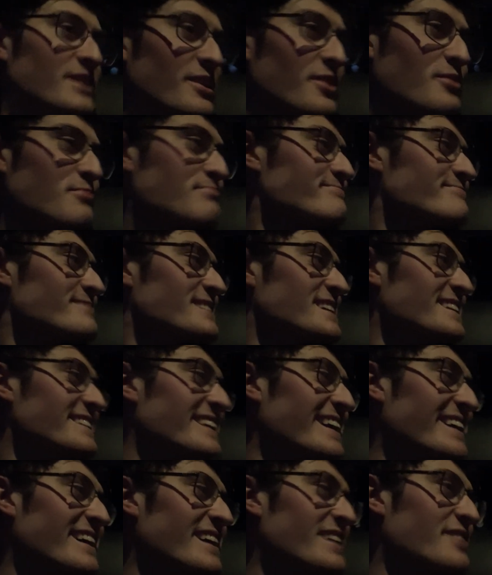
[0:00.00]
know.
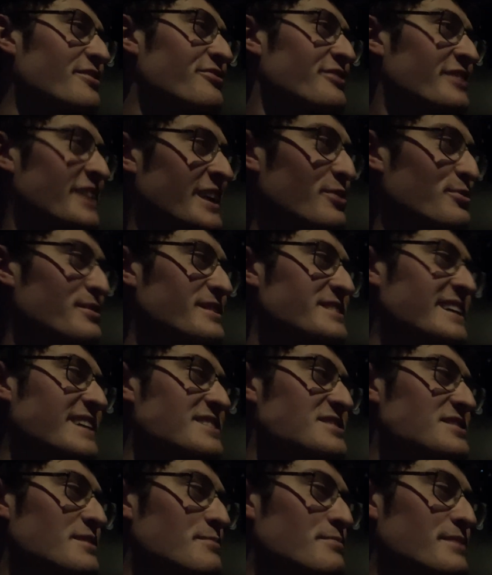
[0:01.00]
That kind of killed the
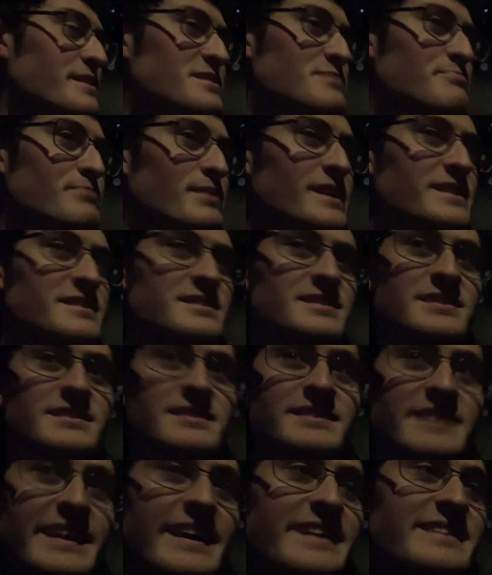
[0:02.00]
tension a bit, but
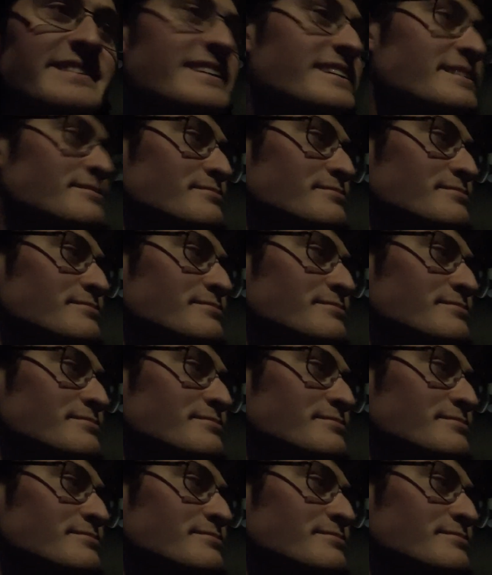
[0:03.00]
that ending,